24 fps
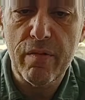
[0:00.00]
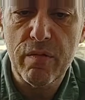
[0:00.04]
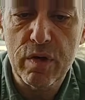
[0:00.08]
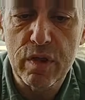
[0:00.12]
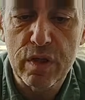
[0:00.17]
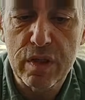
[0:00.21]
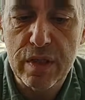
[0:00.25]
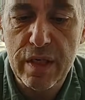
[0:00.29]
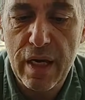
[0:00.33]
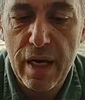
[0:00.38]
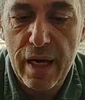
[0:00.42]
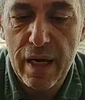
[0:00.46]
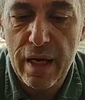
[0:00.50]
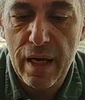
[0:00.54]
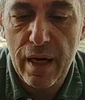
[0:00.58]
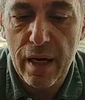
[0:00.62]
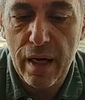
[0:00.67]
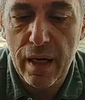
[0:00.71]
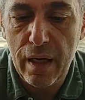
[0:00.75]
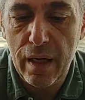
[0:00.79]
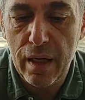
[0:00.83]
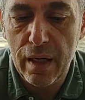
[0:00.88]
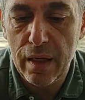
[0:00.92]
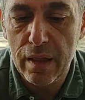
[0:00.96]
would say
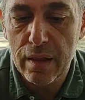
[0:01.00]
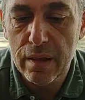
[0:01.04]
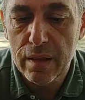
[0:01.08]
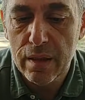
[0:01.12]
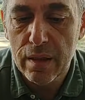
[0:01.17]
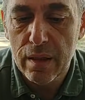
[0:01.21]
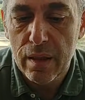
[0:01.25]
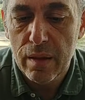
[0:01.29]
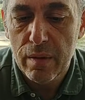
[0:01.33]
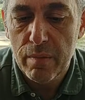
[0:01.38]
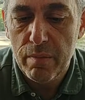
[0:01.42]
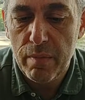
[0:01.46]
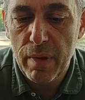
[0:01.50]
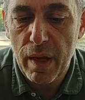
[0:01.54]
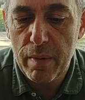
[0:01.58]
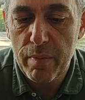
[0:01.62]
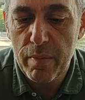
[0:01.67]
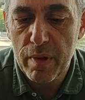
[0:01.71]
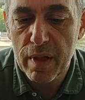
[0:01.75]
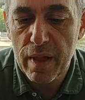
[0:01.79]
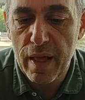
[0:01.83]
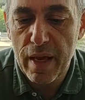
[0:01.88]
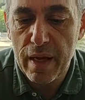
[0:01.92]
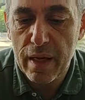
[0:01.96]

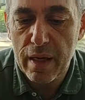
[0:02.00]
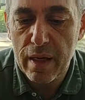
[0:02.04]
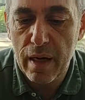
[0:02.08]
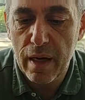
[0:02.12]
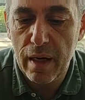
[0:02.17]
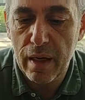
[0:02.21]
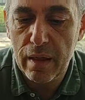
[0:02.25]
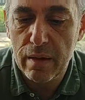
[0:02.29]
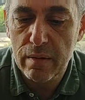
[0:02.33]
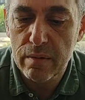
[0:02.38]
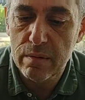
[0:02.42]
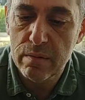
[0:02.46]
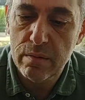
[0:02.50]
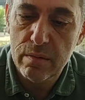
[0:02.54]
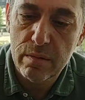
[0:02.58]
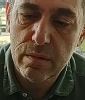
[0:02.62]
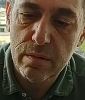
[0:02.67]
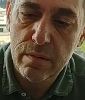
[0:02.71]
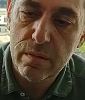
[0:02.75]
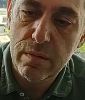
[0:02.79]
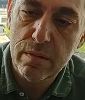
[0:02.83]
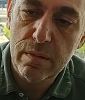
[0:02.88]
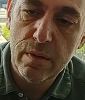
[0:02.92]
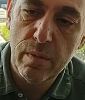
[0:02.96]
maybe like the
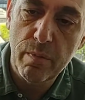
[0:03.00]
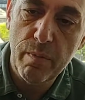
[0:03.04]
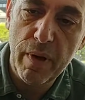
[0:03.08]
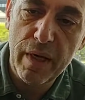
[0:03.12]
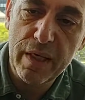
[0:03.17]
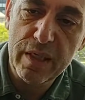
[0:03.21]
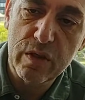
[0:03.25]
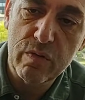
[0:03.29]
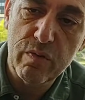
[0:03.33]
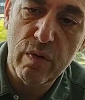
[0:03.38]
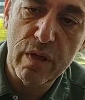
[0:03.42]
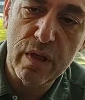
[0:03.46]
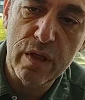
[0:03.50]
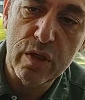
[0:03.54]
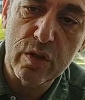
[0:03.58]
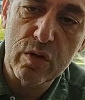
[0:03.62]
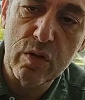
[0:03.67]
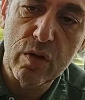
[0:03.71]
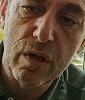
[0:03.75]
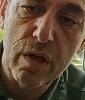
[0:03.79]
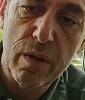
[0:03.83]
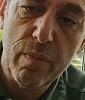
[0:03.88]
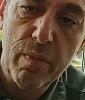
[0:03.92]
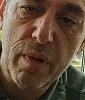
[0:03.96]
best one is
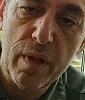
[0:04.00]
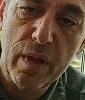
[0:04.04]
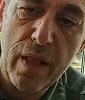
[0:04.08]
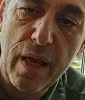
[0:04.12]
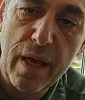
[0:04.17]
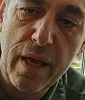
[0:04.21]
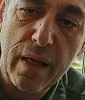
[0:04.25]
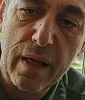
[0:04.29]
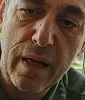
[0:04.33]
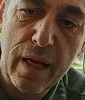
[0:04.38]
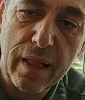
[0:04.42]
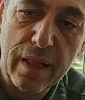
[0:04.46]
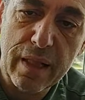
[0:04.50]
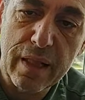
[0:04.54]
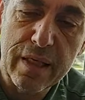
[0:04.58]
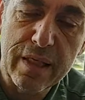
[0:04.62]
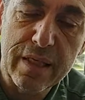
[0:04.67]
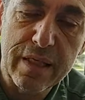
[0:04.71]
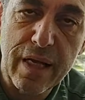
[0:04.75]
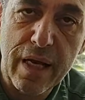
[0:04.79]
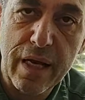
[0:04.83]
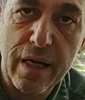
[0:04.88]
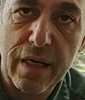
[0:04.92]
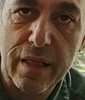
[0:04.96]
gonna be like at
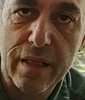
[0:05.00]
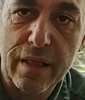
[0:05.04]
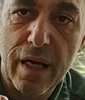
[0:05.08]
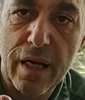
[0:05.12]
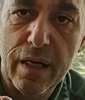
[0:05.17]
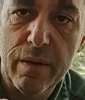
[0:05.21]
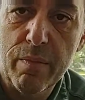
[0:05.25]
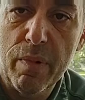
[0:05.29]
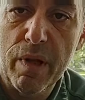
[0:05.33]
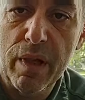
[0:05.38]
least like a 10